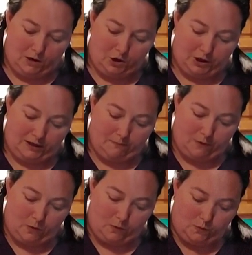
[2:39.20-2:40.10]
chicken
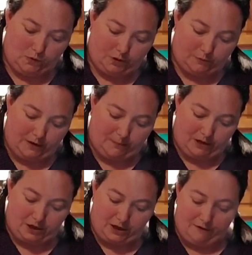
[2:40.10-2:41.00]
bones are pretty
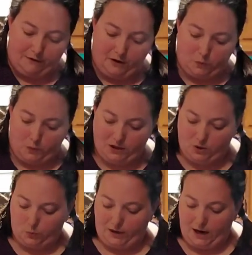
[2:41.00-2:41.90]
much covered,
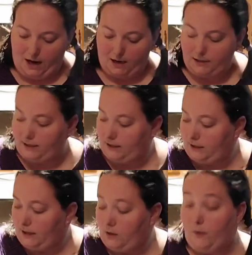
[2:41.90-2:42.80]
which we are still
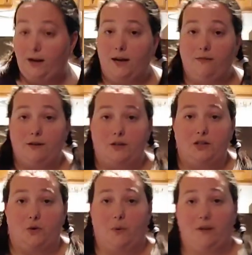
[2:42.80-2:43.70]
not quite covered.
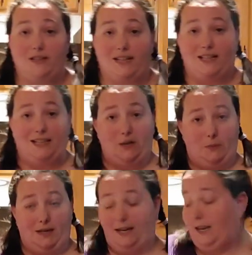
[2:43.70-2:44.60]
So I'm gonna take the little
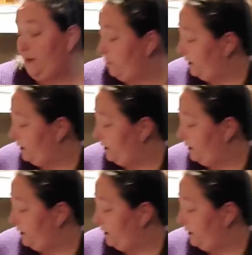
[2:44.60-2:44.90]
one again, and